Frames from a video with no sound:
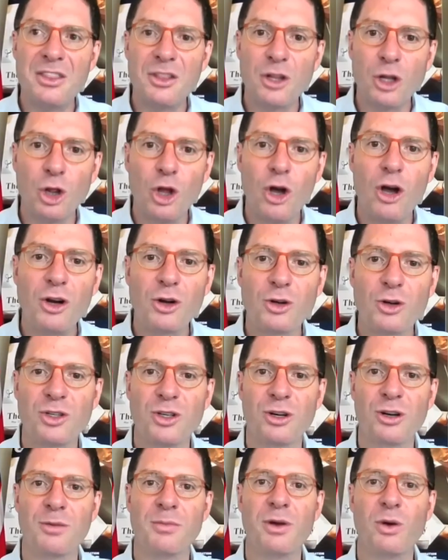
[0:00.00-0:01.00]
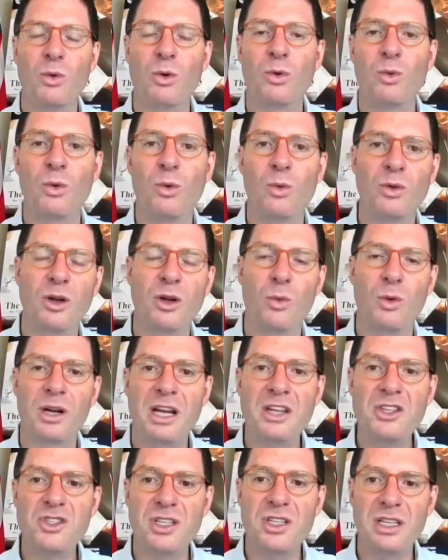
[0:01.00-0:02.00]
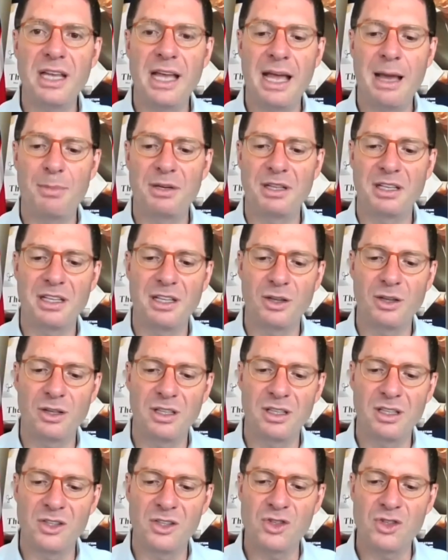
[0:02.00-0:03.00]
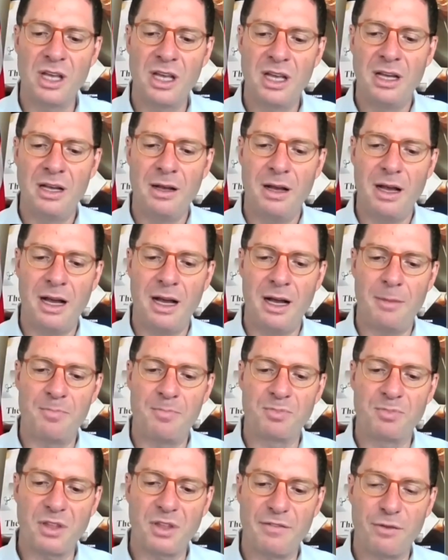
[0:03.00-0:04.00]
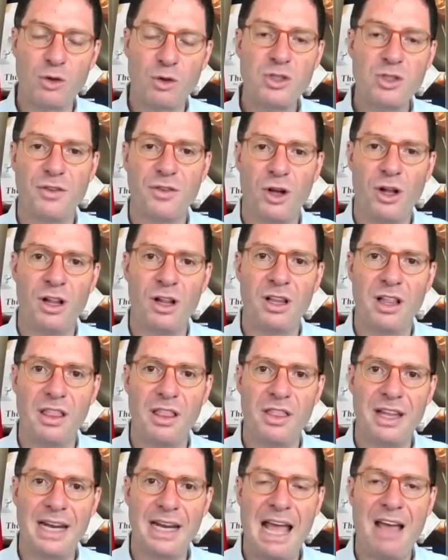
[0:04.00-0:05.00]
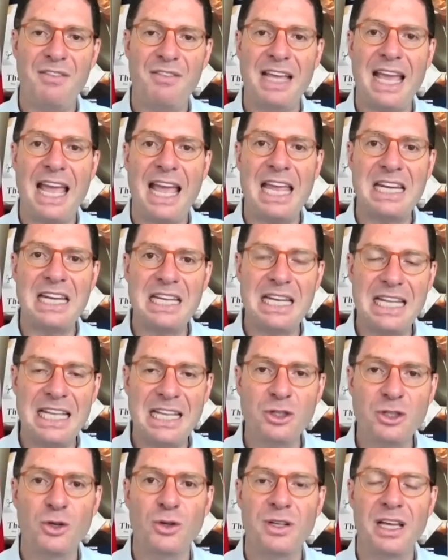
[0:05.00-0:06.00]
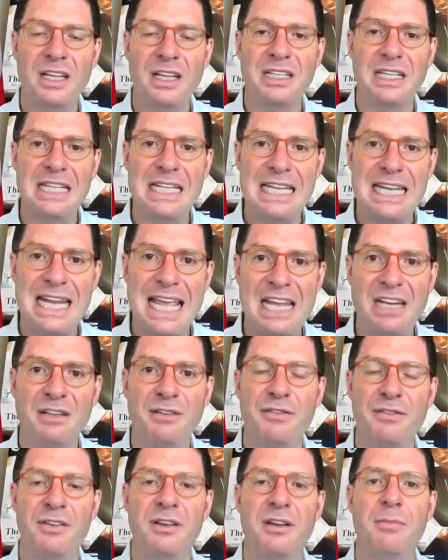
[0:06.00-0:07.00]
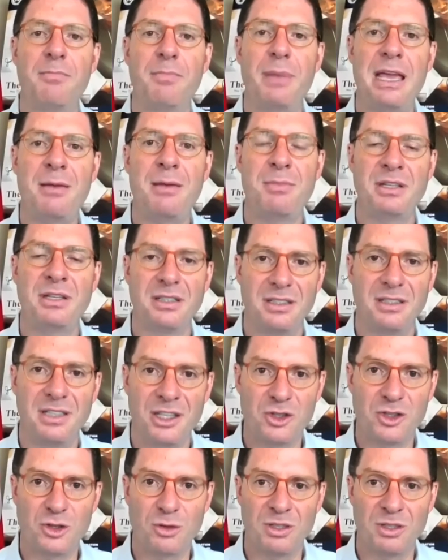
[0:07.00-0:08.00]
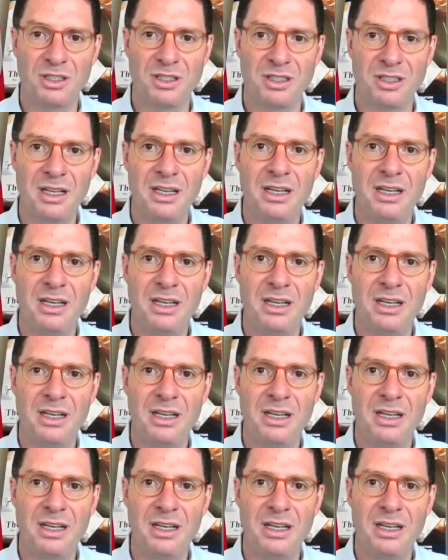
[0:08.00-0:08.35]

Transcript: in the longer term, what I see happening here is, first of all, that having an internet native payment instrument